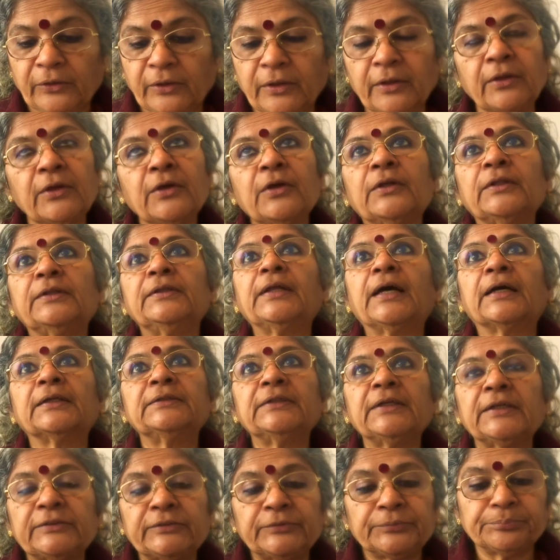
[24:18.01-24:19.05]
Okay, the
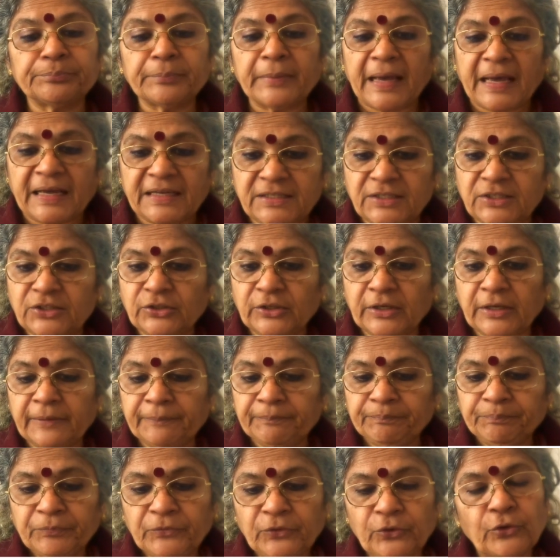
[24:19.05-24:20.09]
others match.
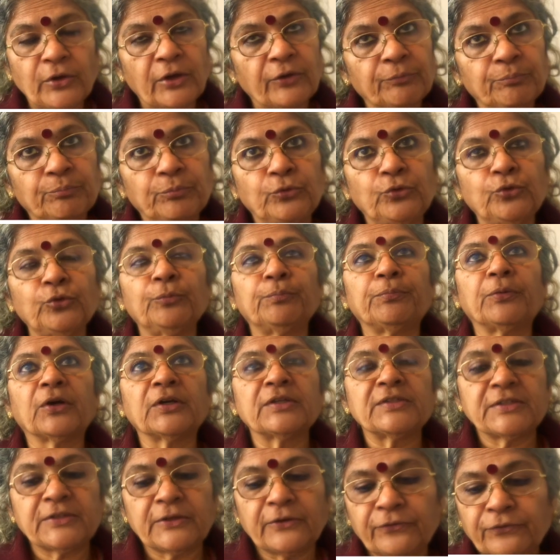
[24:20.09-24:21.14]
Okay, you have
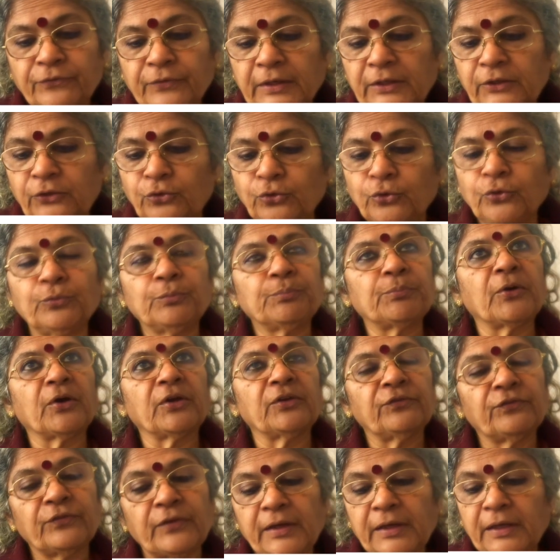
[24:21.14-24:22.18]
2.75,
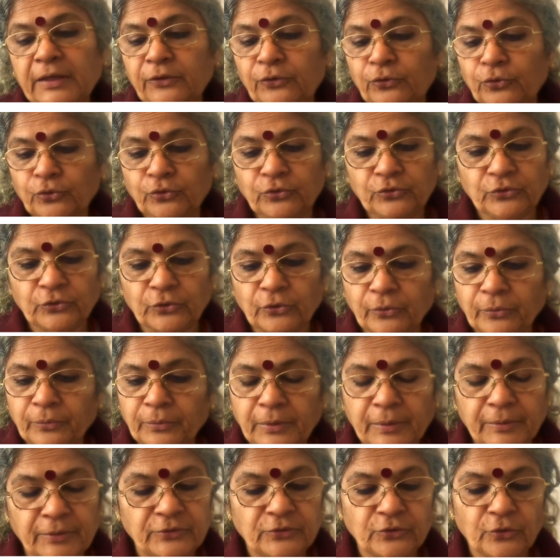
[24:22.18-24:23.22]
2.5, and
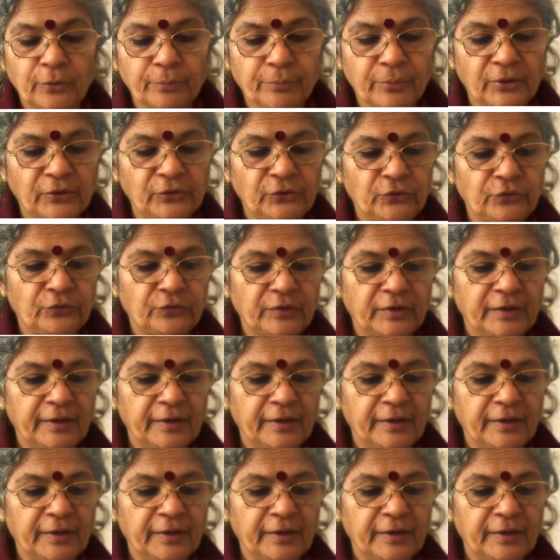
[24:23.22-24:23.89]
0.25.